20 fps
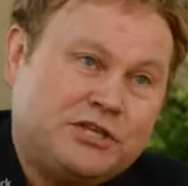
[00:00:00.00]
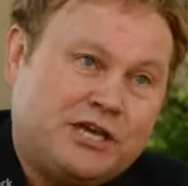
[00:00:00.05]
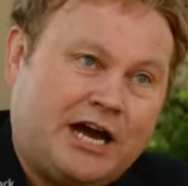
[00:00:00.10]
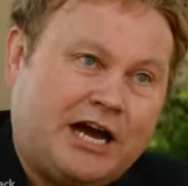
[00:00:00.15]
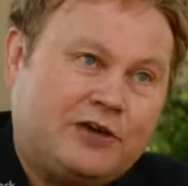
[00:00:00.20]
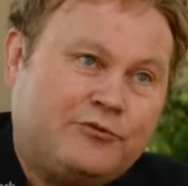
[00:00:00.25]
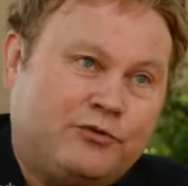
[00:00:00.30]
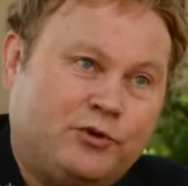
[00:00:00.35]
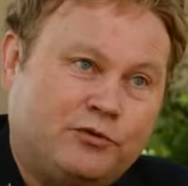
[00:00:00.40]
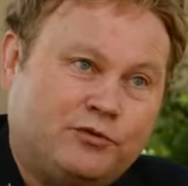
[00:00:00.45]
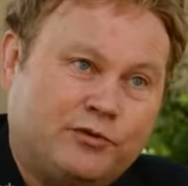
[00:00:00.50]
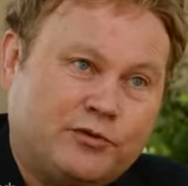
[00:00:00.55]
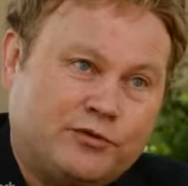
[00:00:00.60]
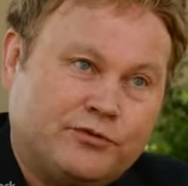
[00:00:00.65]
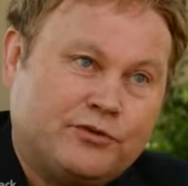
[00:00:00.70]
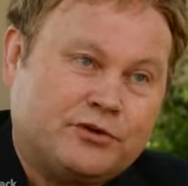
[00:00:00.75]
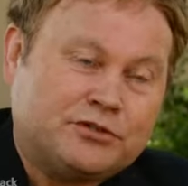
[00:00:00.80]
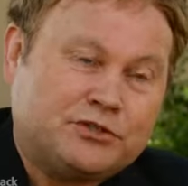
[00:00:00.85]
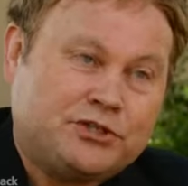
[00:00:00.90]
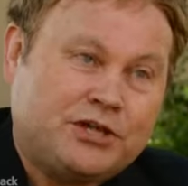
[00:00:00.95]
the iPhone for the
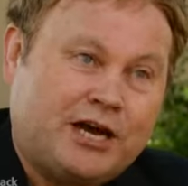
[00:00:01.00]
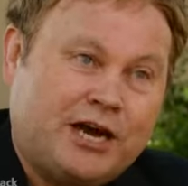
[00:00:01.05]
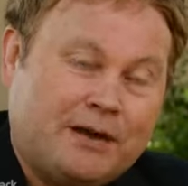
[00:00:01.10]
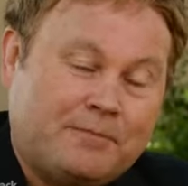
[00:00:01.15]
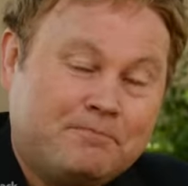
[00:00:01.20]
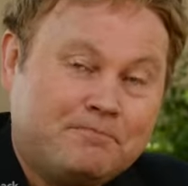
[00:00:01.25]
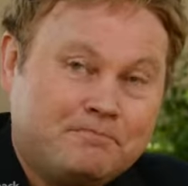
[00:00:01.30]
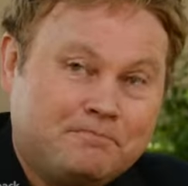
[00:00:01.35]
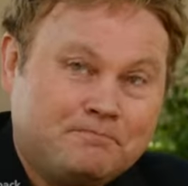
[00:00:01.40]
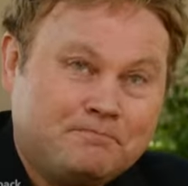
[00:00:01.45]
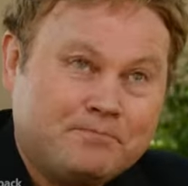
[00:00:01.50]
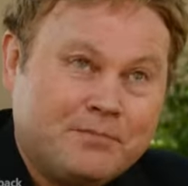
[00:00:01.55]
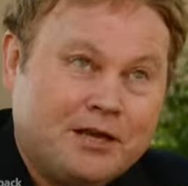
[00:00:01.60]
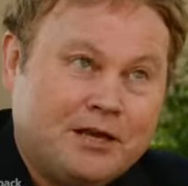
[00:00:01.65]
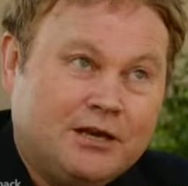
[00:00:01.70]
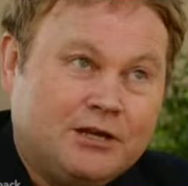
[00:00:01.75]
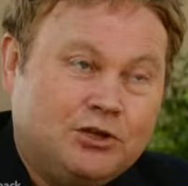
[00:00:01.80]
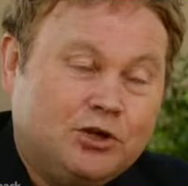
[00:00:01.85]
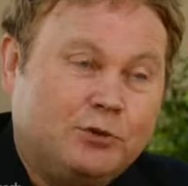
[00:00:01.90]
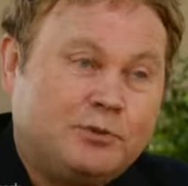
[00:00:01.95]
first time,
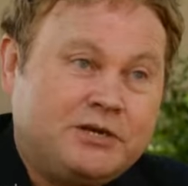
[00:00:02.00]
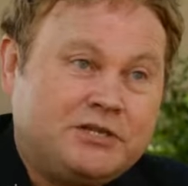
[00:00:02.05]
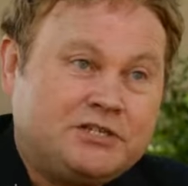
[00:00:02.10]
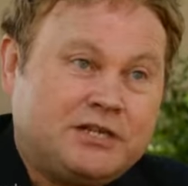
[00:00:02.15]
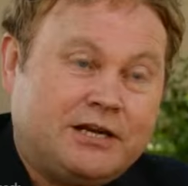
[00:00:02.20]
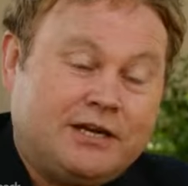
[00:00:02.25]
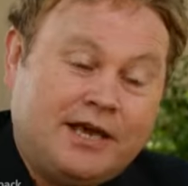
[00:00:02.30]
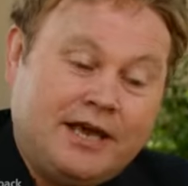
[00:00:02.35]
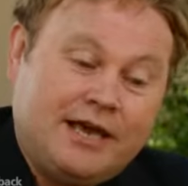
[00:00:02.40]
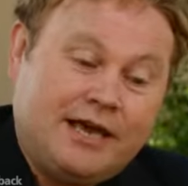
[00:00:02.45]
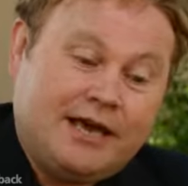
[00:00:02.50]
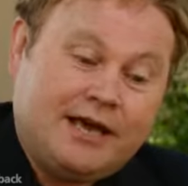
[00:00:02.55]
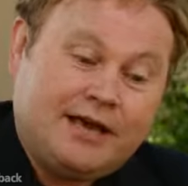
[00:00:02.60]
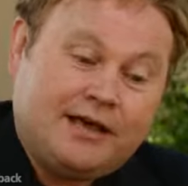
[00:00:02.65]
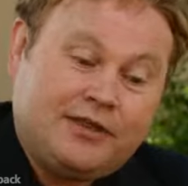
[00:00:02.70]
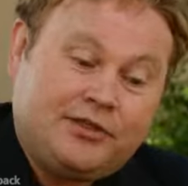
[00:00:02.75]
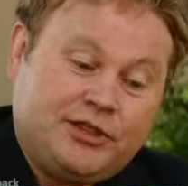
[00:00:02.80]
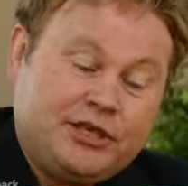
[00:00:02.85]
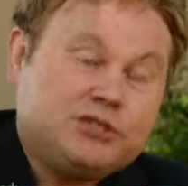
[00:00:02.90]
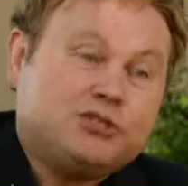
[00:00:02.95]
nobody said,
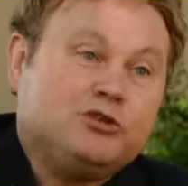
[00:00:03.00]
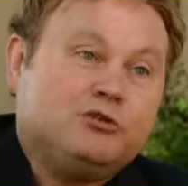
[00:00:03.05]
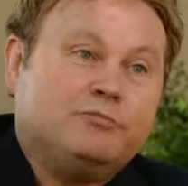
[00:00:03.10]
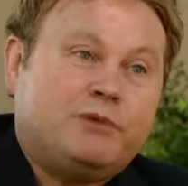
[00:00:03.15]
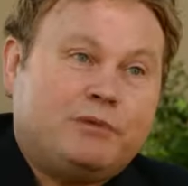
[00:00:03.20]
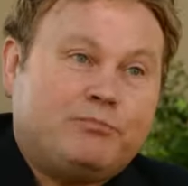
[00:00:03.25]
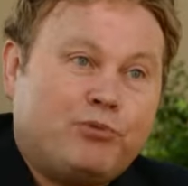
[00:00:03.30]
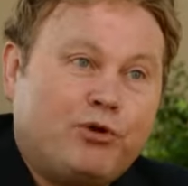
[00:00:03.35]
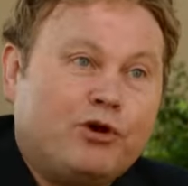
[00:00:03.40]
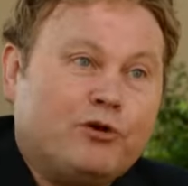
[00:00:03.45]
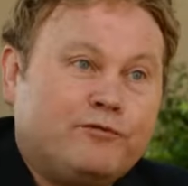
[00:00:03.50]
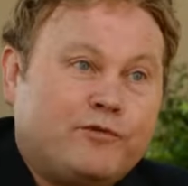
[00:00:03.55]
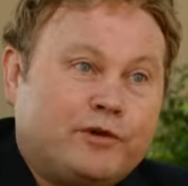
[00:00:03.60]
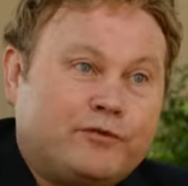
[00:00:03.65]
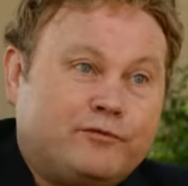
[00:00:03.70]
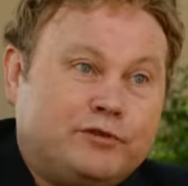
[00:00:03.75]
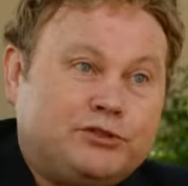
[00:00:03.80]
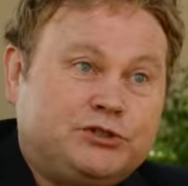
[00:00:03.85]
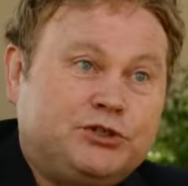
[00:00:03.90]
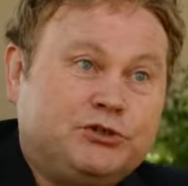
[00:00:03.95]
this will be
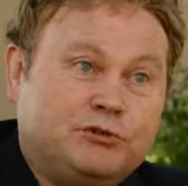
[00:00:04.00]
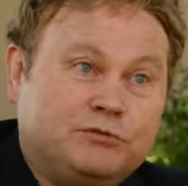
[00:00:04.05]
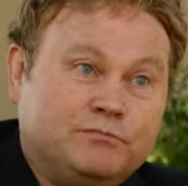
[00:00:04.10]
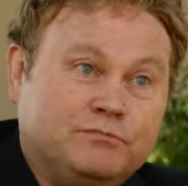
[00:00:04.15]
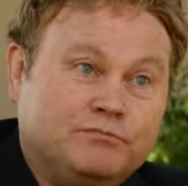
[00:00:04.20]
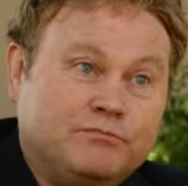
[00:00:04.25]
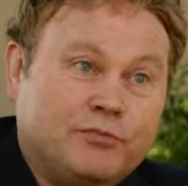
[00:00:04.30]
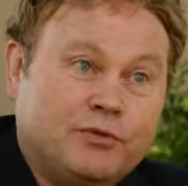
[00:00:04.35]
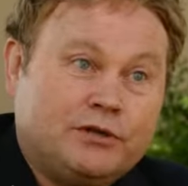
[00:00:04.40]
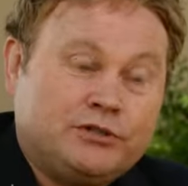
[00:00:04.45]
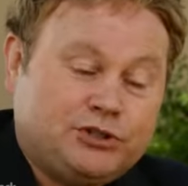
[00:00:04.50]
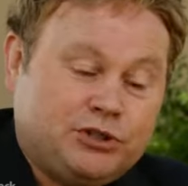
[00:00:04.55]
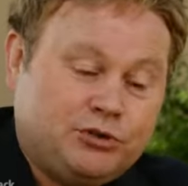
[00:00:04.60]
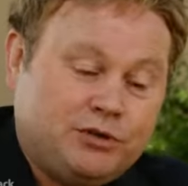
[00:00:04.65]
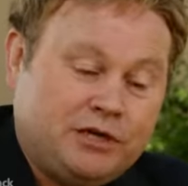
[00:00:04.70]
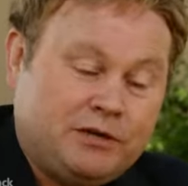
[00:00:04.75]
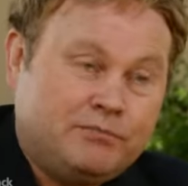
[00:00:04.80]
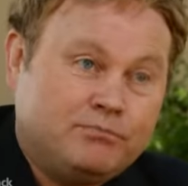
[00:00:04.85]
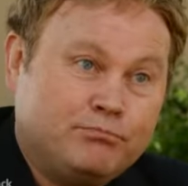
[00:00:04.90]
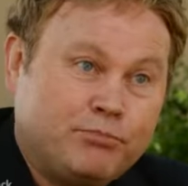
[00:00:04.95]
perfect for
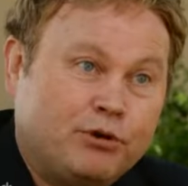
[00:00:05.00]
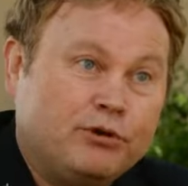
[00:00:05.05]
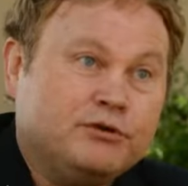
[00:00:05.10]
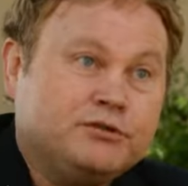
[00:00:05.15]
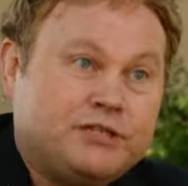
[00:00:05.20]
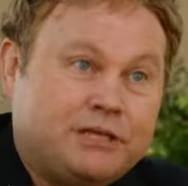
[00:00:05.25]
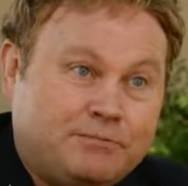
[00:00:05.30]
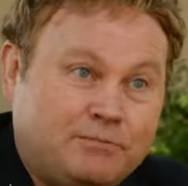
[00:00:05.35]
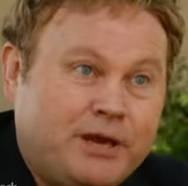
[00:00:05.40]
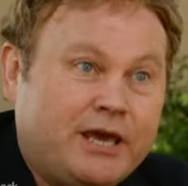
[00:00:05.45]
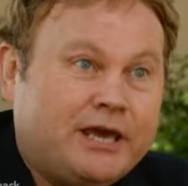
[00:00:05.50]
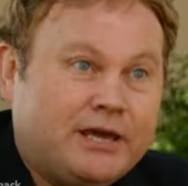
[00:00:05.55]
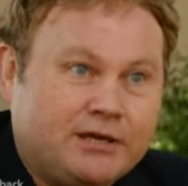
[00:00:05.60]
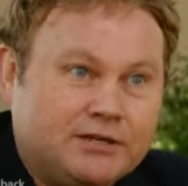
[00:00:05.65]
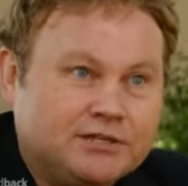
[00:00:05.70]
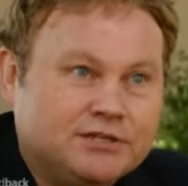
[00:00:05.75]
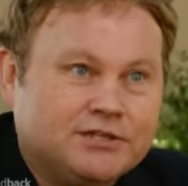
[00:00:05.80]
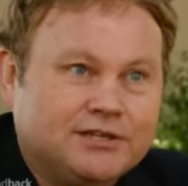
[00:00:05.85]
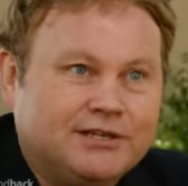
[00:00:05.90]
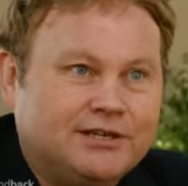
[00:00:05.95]
shooting birds at
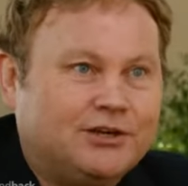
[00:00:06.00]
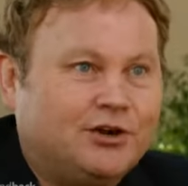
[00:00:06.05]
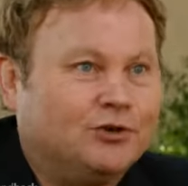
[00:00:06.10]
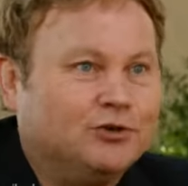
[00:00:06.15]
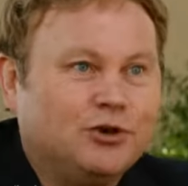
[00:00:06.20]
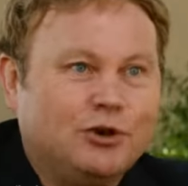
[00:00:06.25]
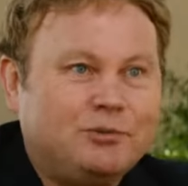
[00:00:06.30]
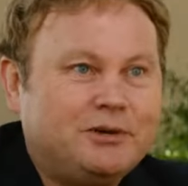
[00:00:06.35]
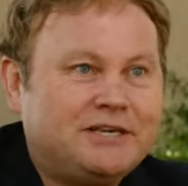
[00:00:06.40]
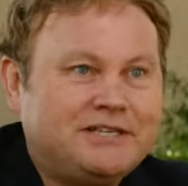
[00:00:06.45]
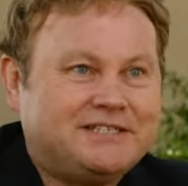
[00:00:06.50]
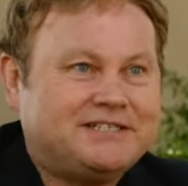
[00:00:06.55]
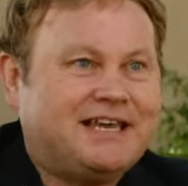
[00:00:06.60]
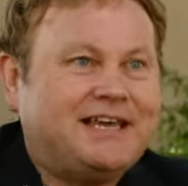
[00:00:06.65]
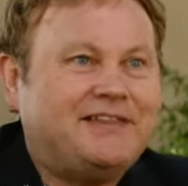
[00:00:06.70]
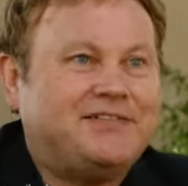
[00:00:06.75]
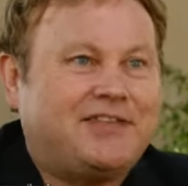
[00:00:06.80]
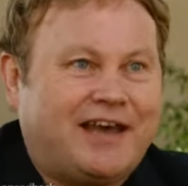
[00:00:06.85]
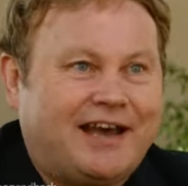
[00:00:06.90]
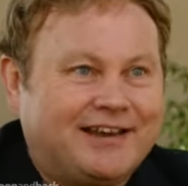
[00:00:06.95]
pigs. Nobody
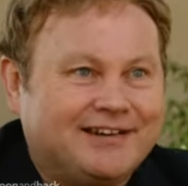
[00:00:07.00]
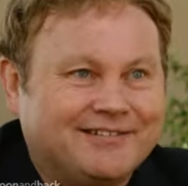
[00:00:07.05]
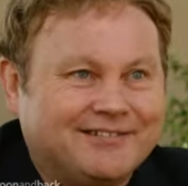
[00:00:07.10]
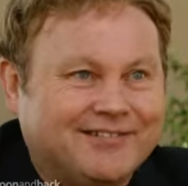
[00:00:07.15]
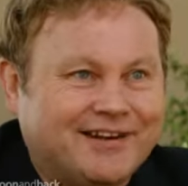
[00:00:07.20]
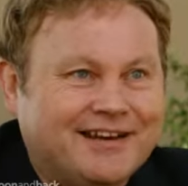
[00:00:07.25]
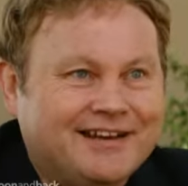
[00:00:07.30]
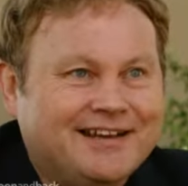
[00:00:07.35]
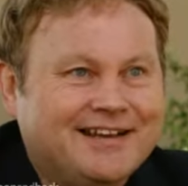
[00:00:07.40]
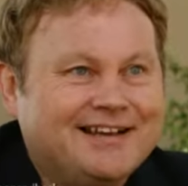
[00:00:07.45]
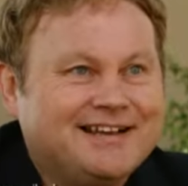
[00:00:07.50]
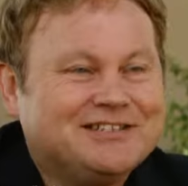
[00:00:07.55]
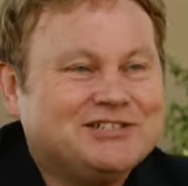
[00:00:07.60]
said that, right?